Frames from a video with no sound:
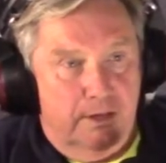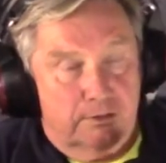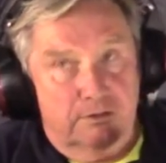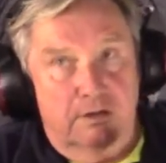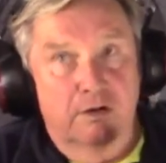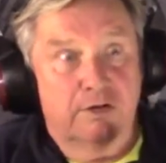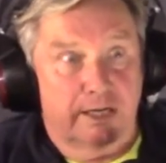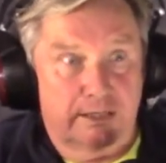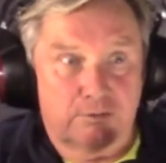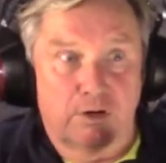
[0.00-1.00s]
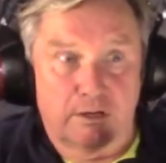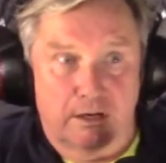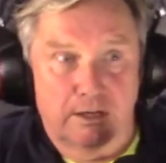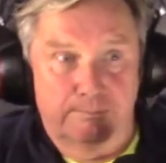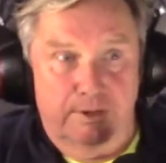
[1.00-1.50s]
So I thought, okay, that's quite a
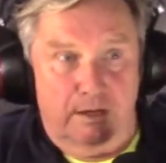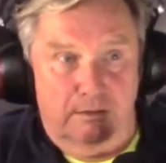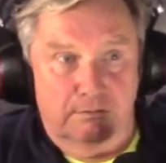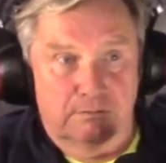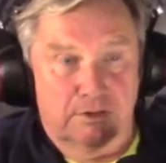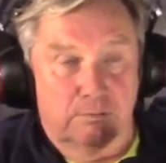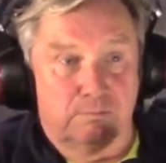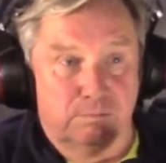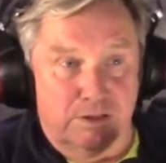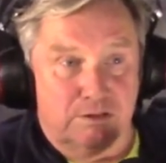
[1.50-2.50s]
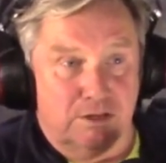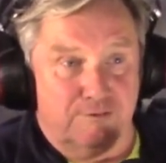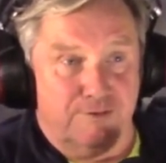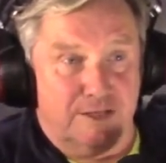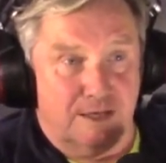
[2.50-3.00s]
high bar. So we're going to find